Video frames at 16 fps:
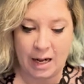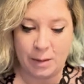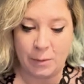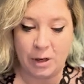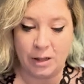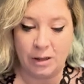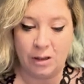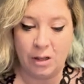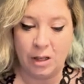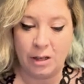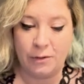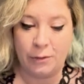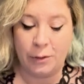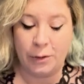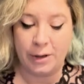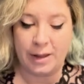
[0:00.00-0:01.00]
I'm going to look
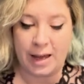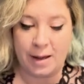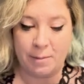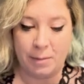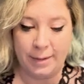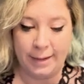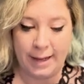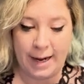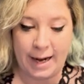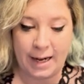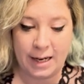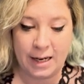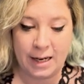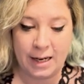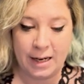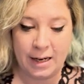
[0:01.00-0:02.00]
for that blank
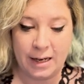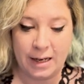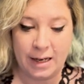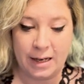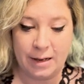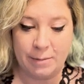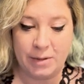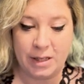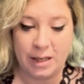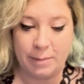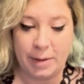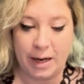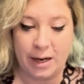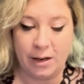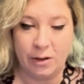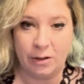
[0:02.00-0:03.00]
empty
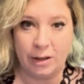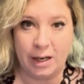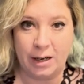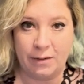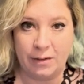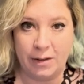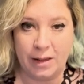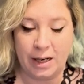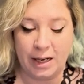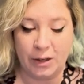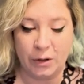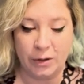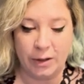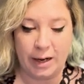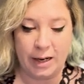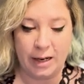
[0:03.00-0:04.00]
paragraph that I
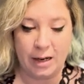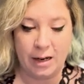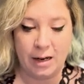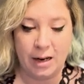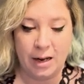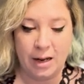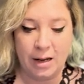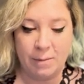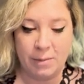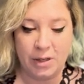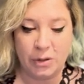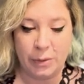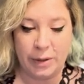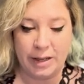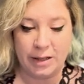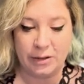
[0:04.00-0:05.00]
created
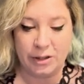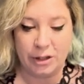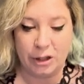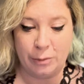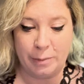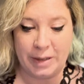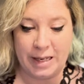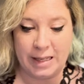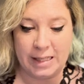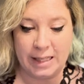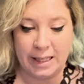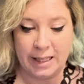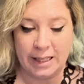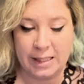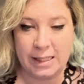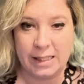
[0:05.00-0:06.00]
between those two p
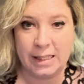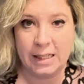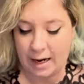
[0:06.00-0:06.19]
tags.